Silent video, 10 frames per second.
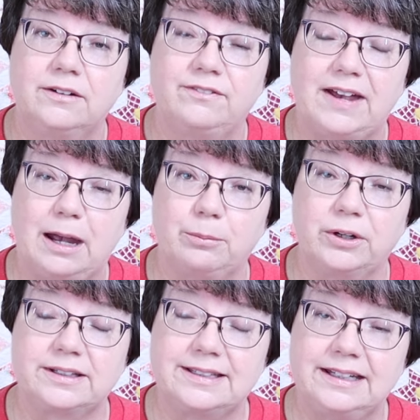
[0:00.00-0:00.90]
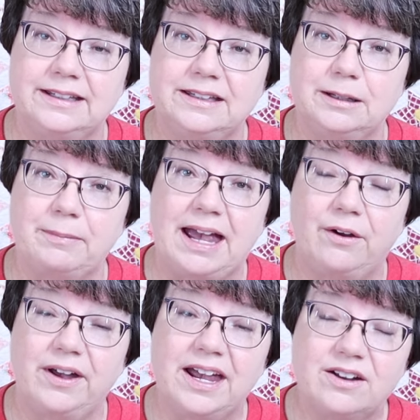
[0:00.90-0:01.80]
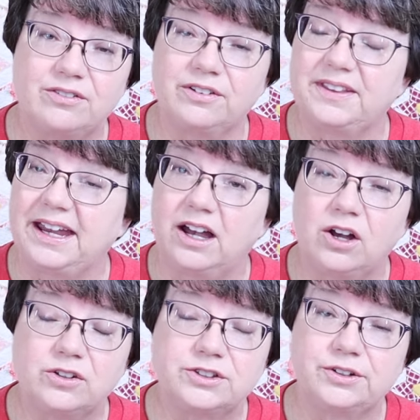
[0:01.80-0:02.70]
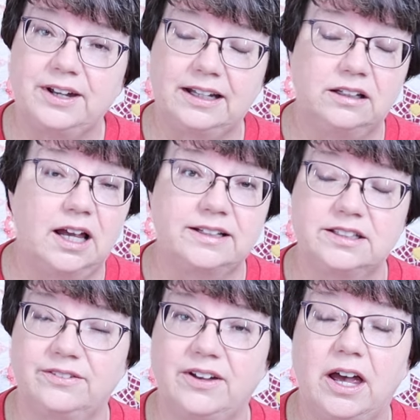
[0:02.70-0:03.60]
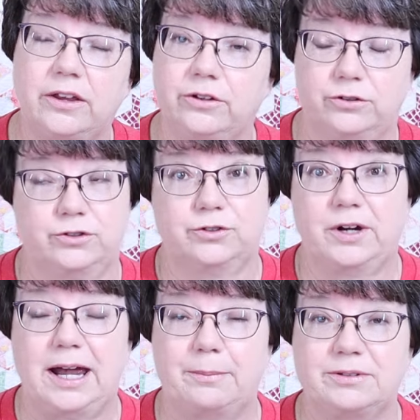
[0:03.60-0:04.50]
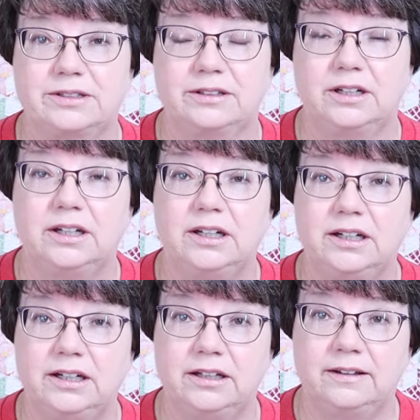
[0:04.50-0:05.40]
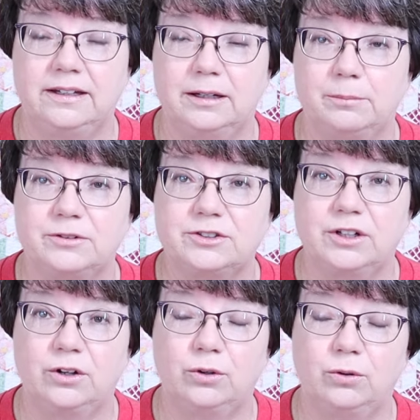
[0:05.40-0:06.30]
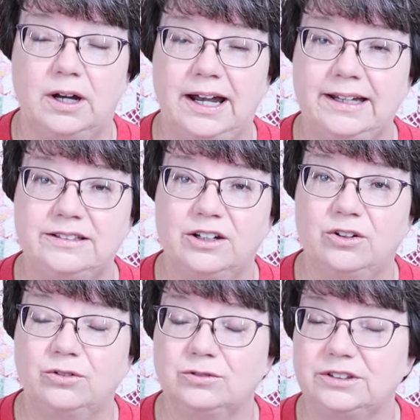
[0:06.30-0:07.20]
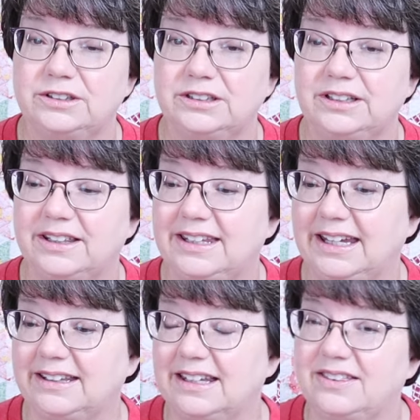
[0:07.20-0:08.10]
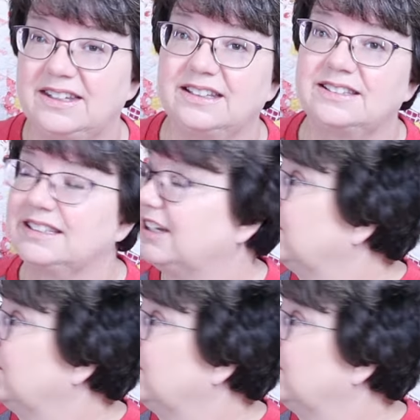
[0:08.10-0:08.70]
fabrics in them. However, they also had lots of other scraps in them. So I don't think that this